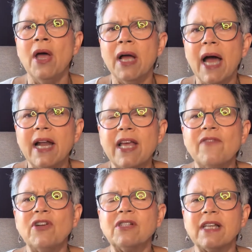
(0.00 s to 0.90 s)
kind of
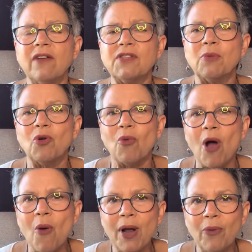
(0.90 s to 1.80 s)
give yourself some
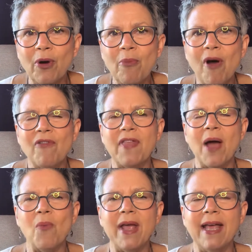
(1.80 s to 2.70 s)
growing room over
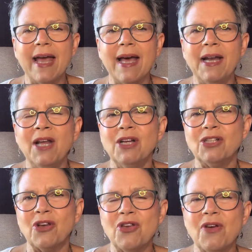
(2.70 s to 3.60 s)
that weekend
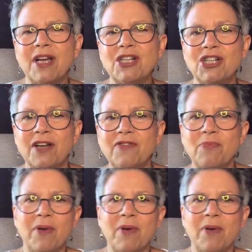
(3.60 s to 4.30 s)
so you can shift,